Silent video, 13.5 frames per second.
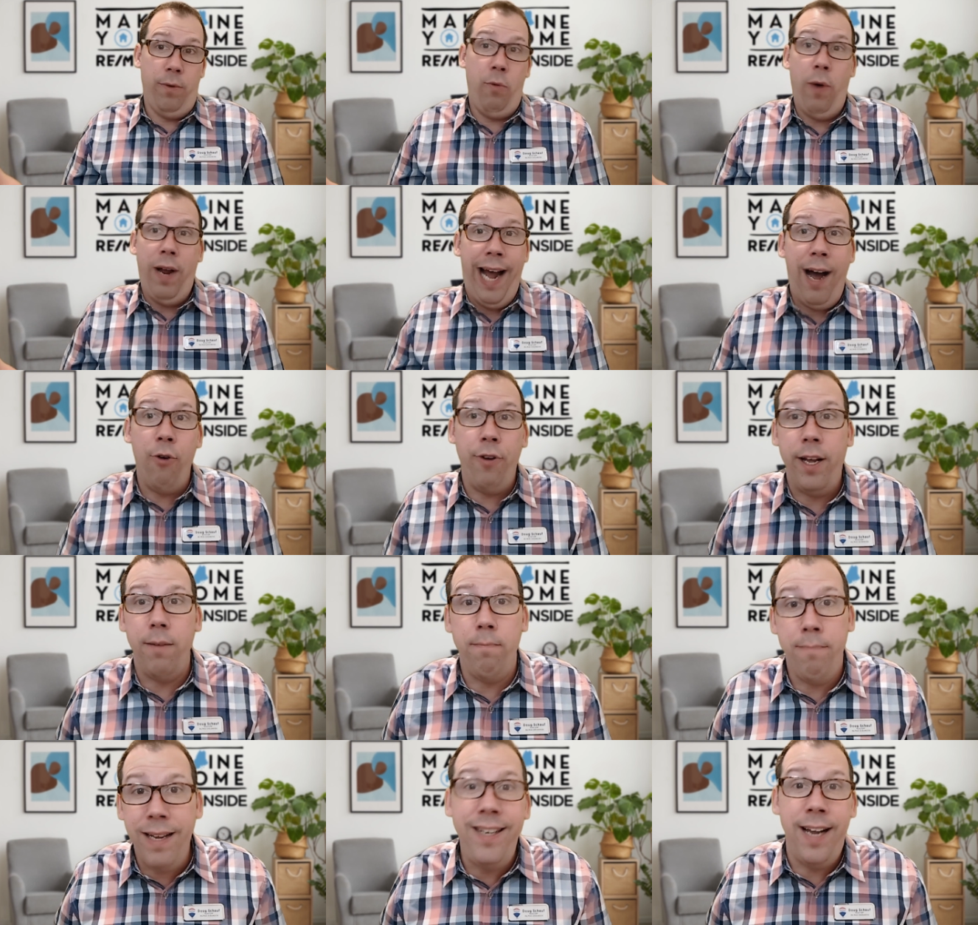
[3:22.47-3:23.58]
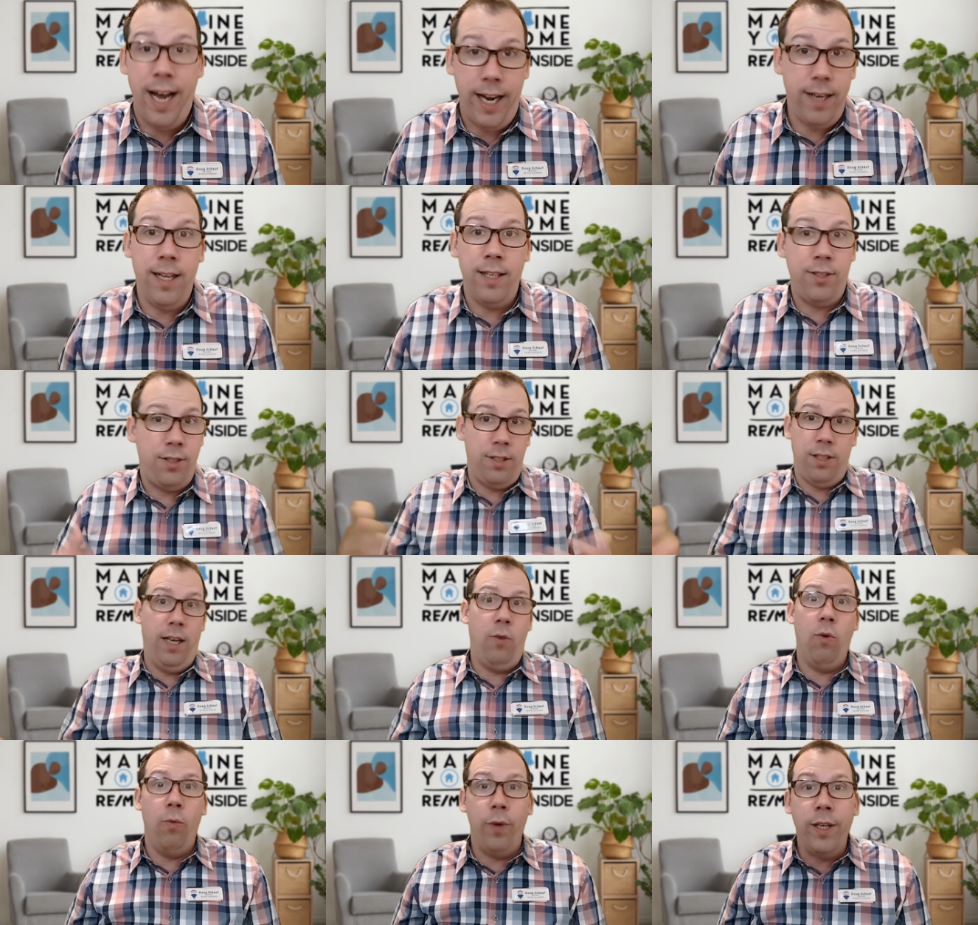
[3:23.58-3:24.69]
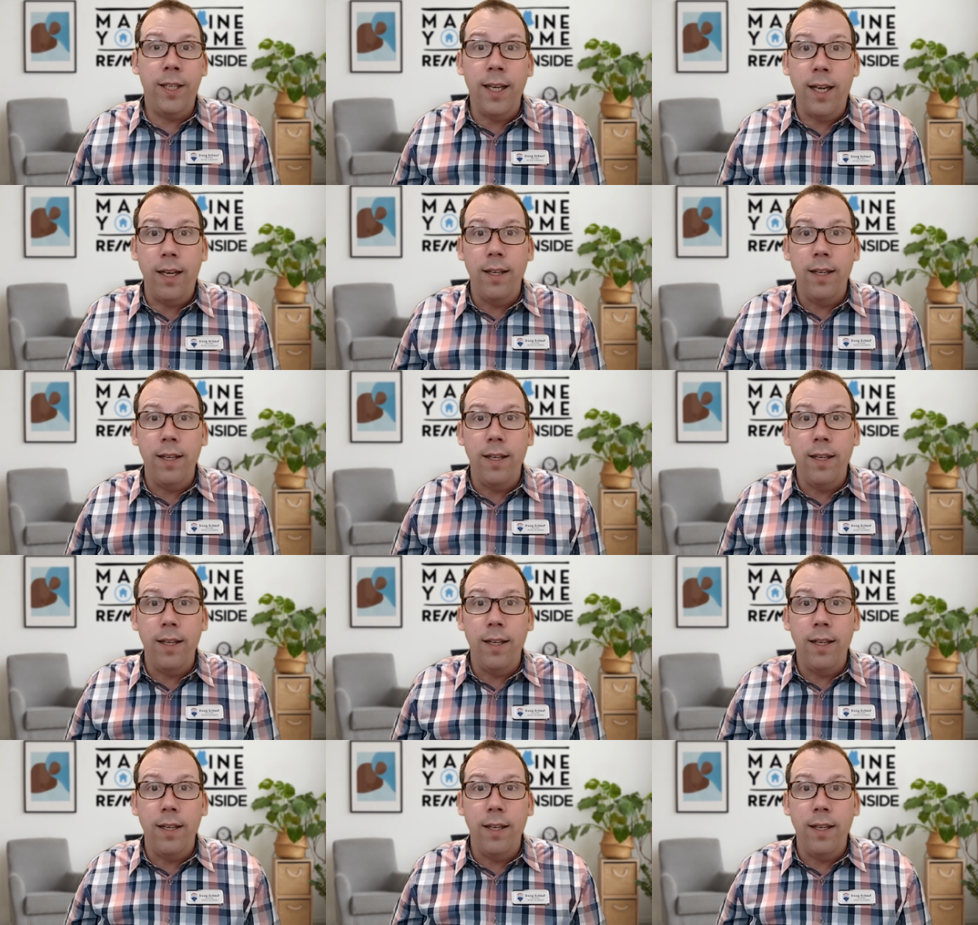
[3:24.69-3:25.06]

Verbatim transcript: we went out at midnight. That's just like what we did.